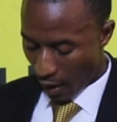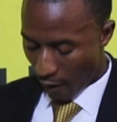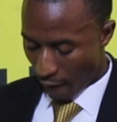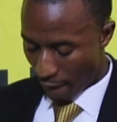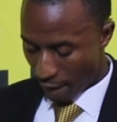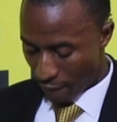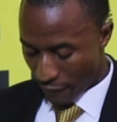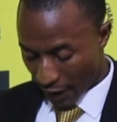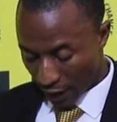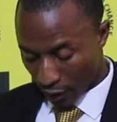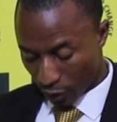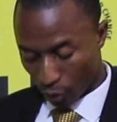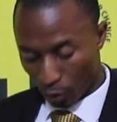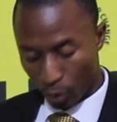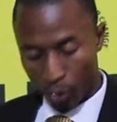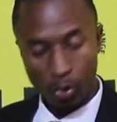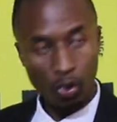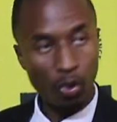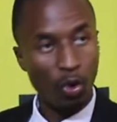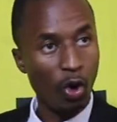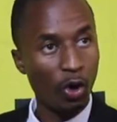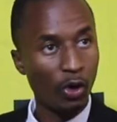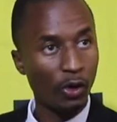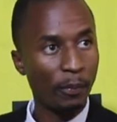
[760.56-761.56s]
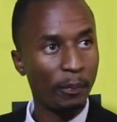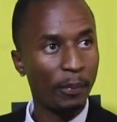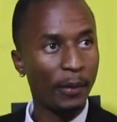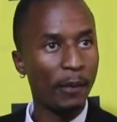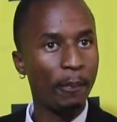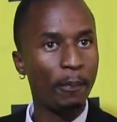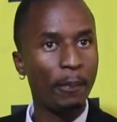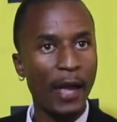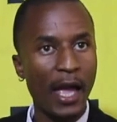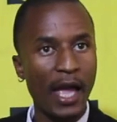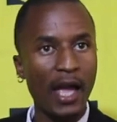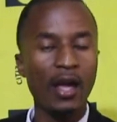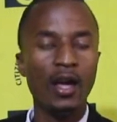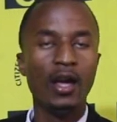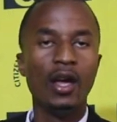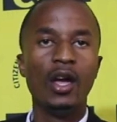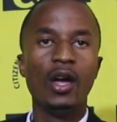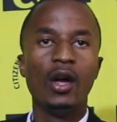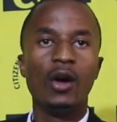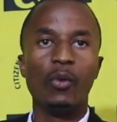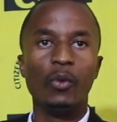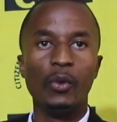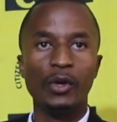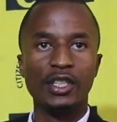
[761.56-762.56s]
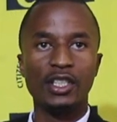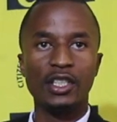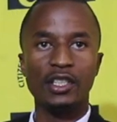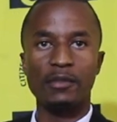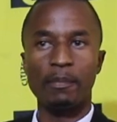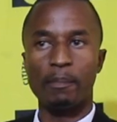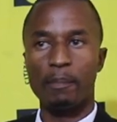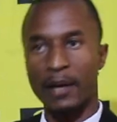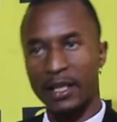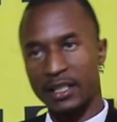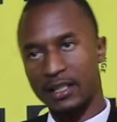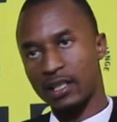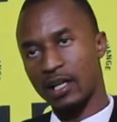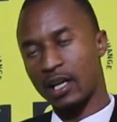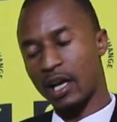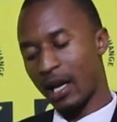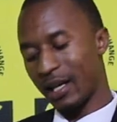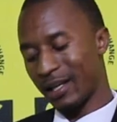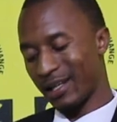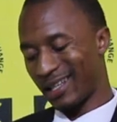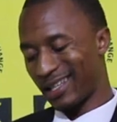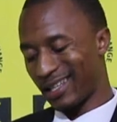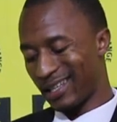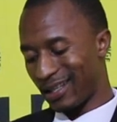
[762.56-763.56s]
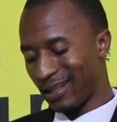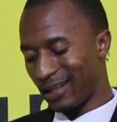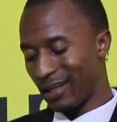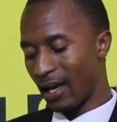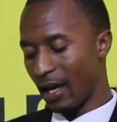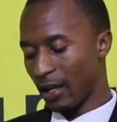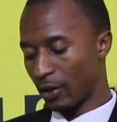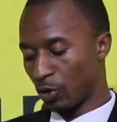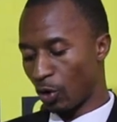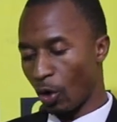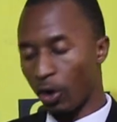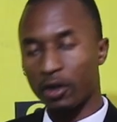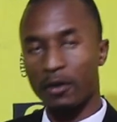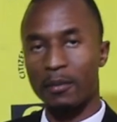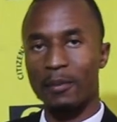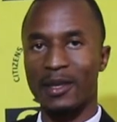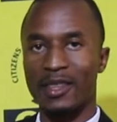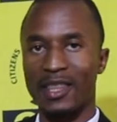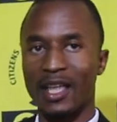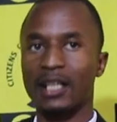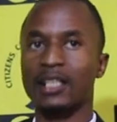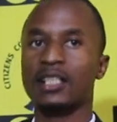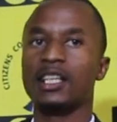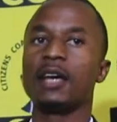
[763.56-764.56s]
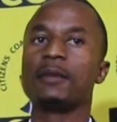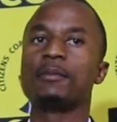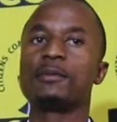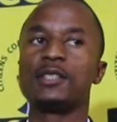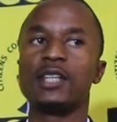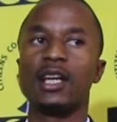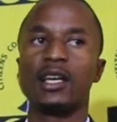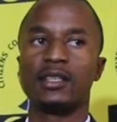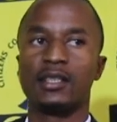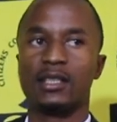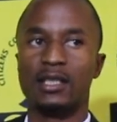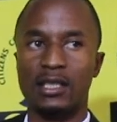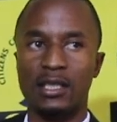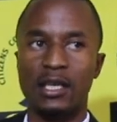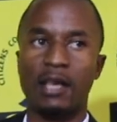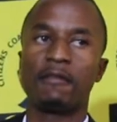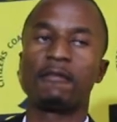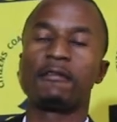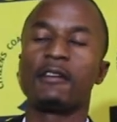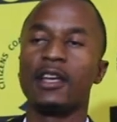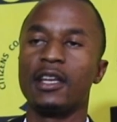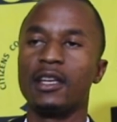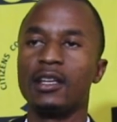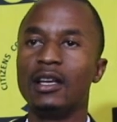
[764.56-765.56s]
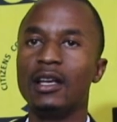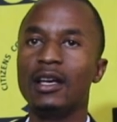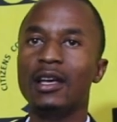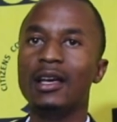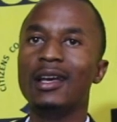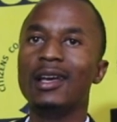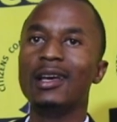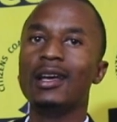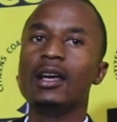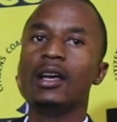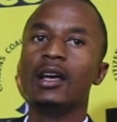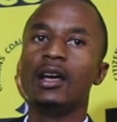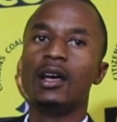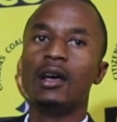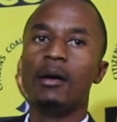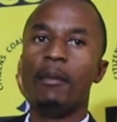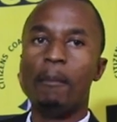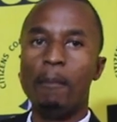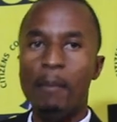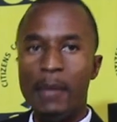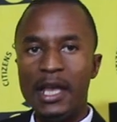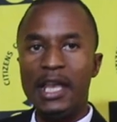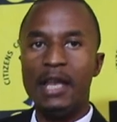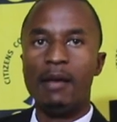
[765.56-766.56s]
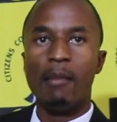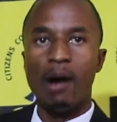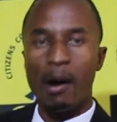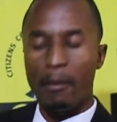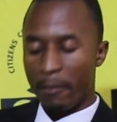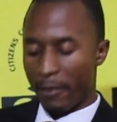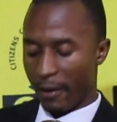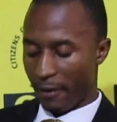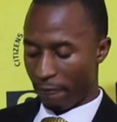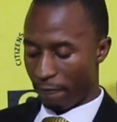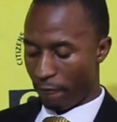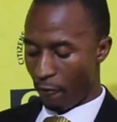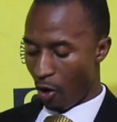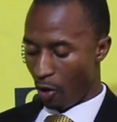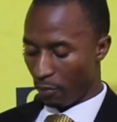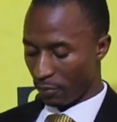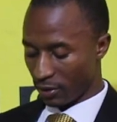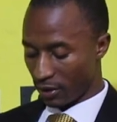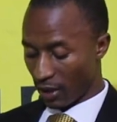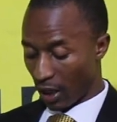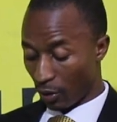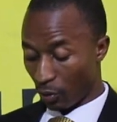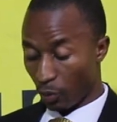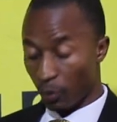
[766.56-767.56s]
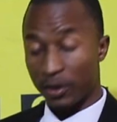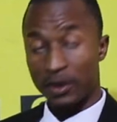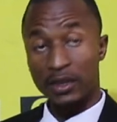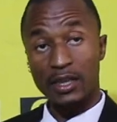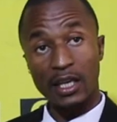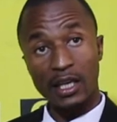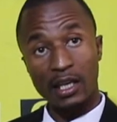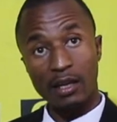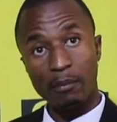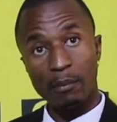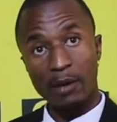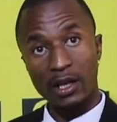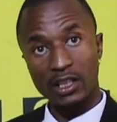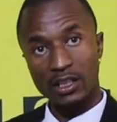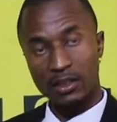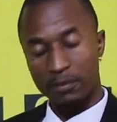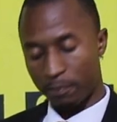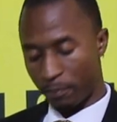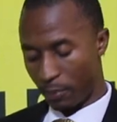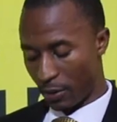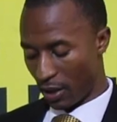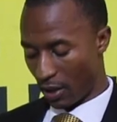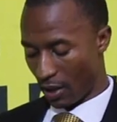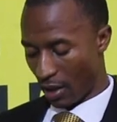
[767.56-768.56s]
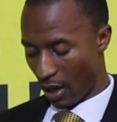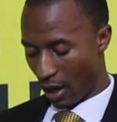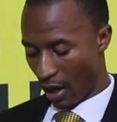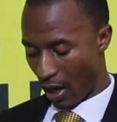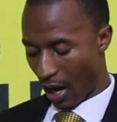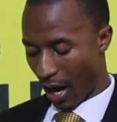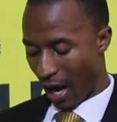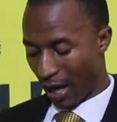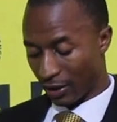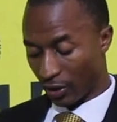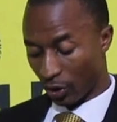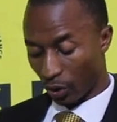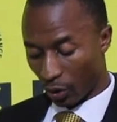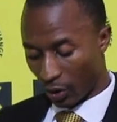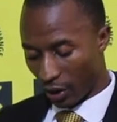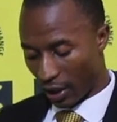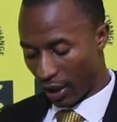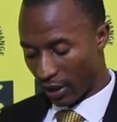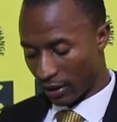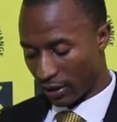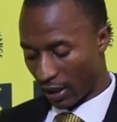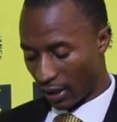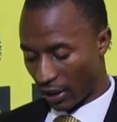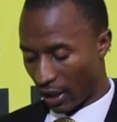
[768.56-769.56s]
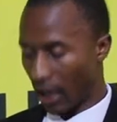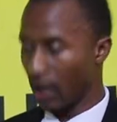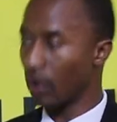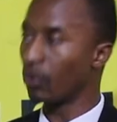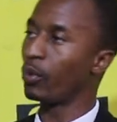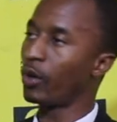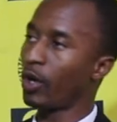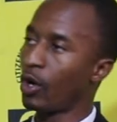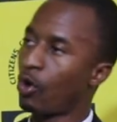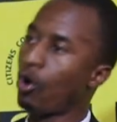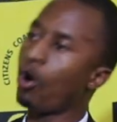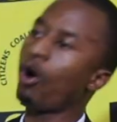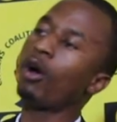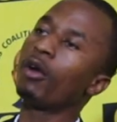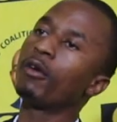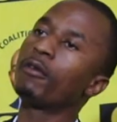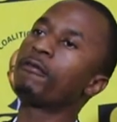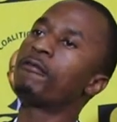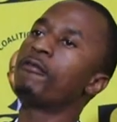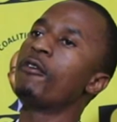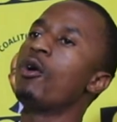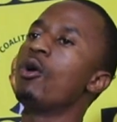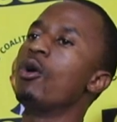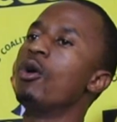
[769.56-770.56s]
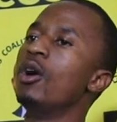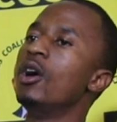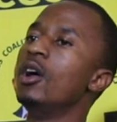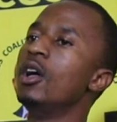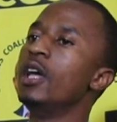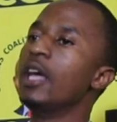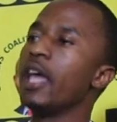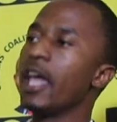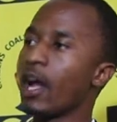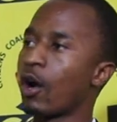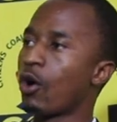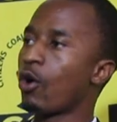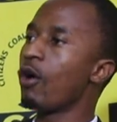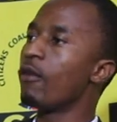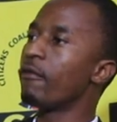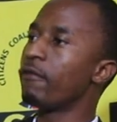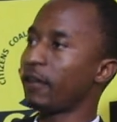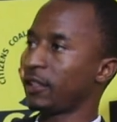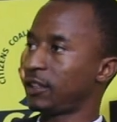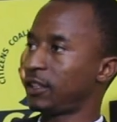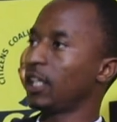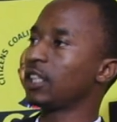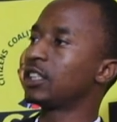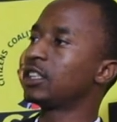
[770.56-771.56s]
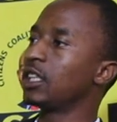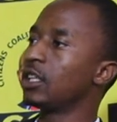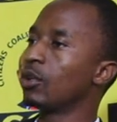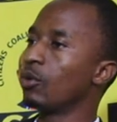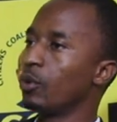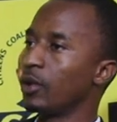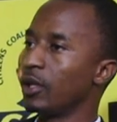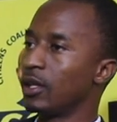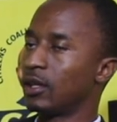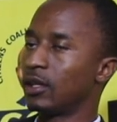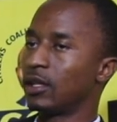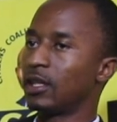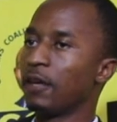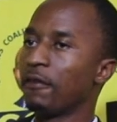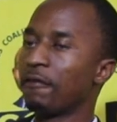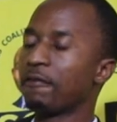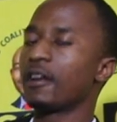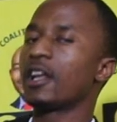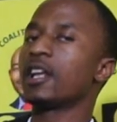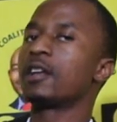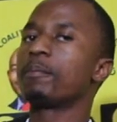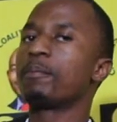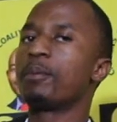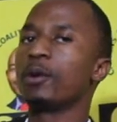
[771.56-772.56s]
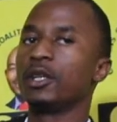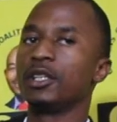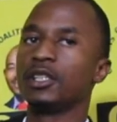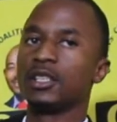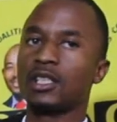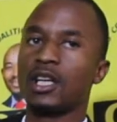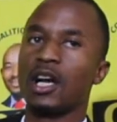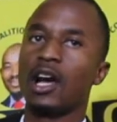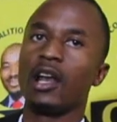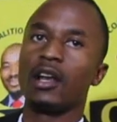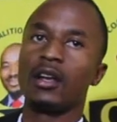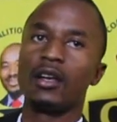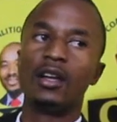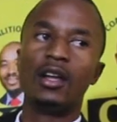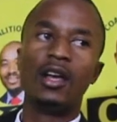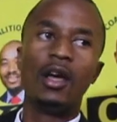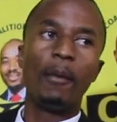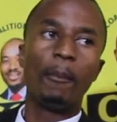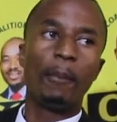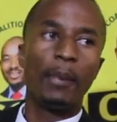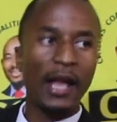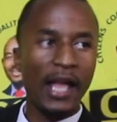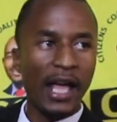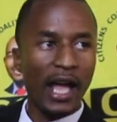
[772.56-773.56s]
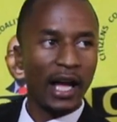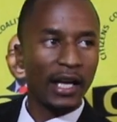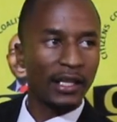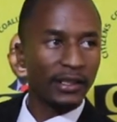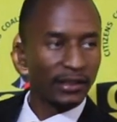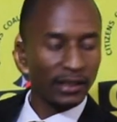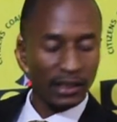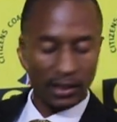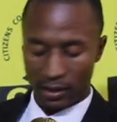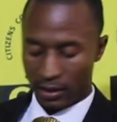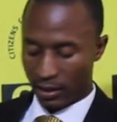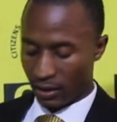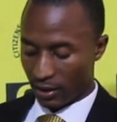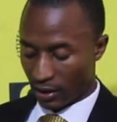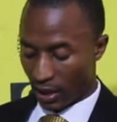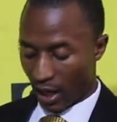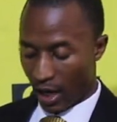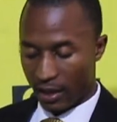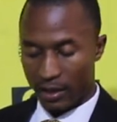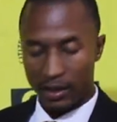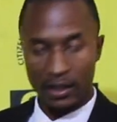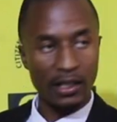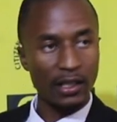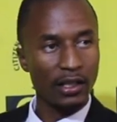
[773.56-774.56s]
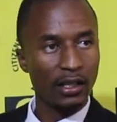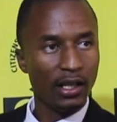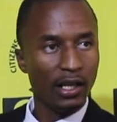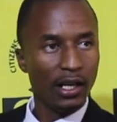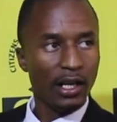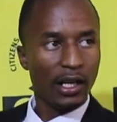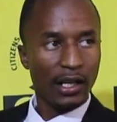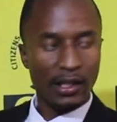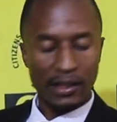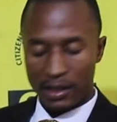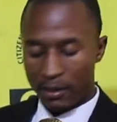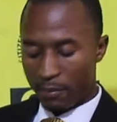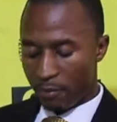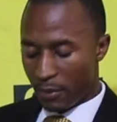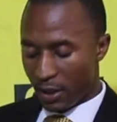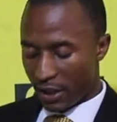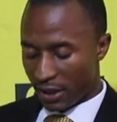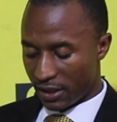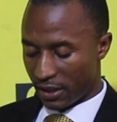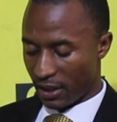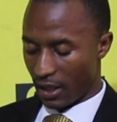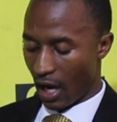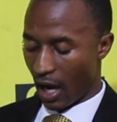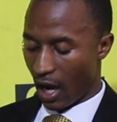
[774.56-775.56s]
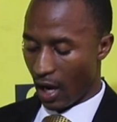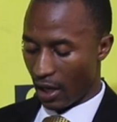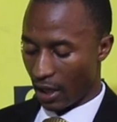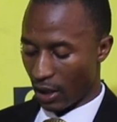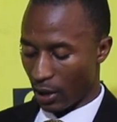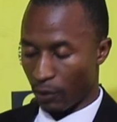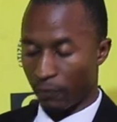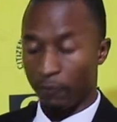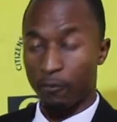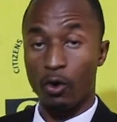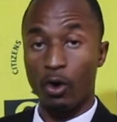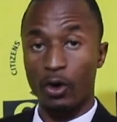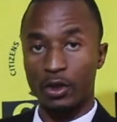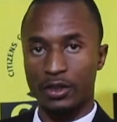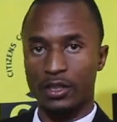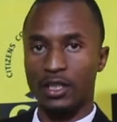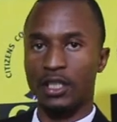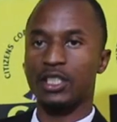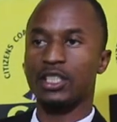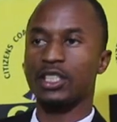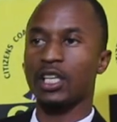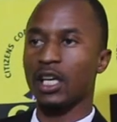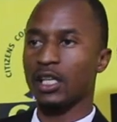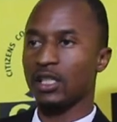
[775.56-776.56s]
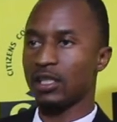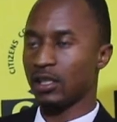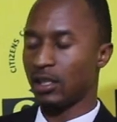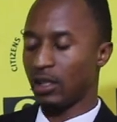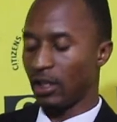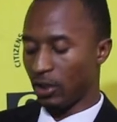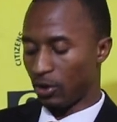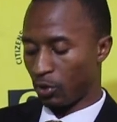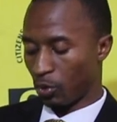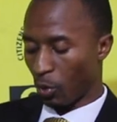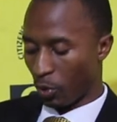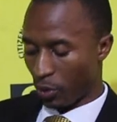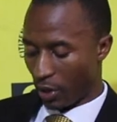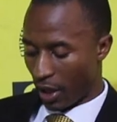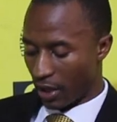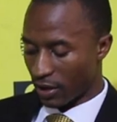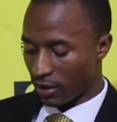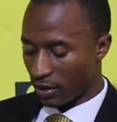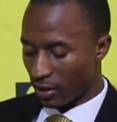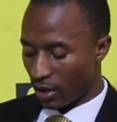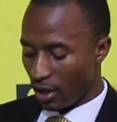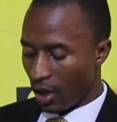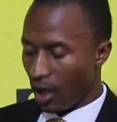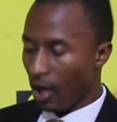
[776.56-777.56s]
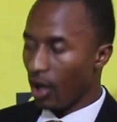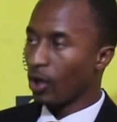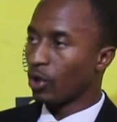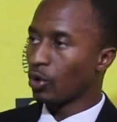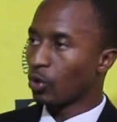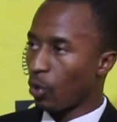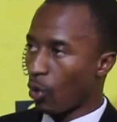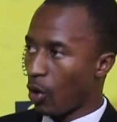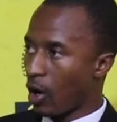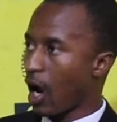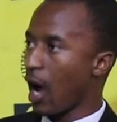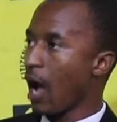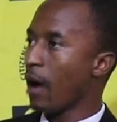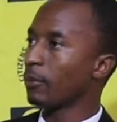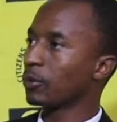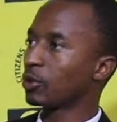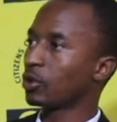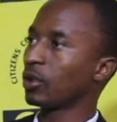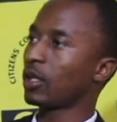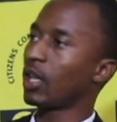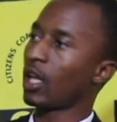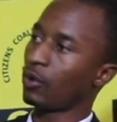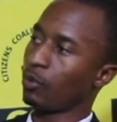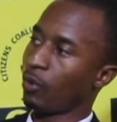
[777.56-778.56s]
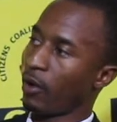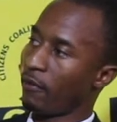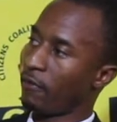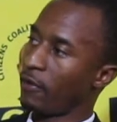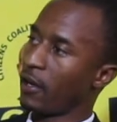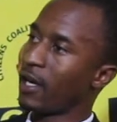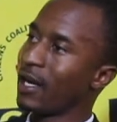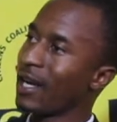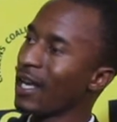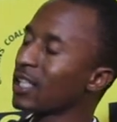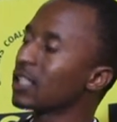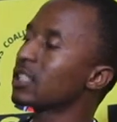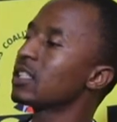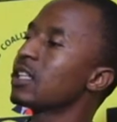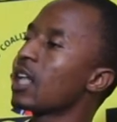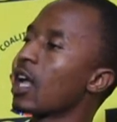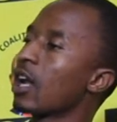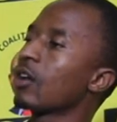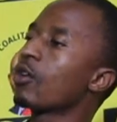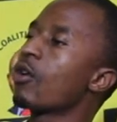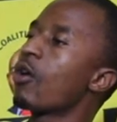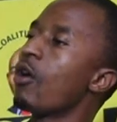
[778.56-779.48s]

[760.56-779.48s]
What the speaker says: very soon called Prepare, which is basically a document that captures 7 minimum reforms that we think must be articulated, and we call for a conversation with different political players in this country, the media, and of course the church, the students, to come so that we have a national